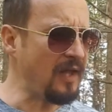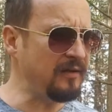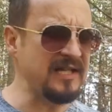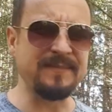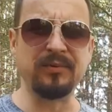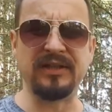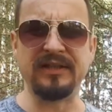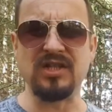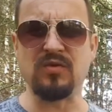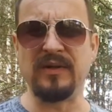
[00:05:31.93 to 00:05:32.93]
let's put it
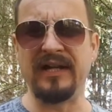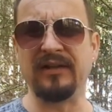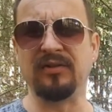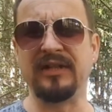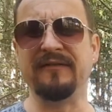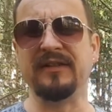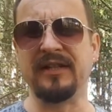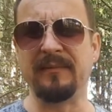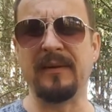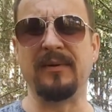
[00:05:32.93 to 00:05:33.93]
this way I don't even
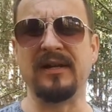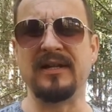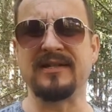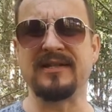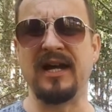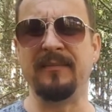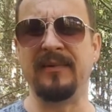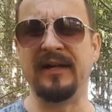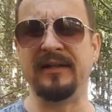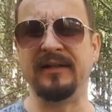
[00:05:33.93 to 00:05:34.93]
remember last time
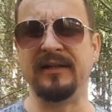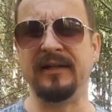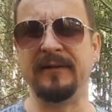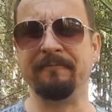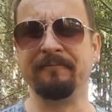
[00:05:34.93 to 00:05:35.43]
I uh,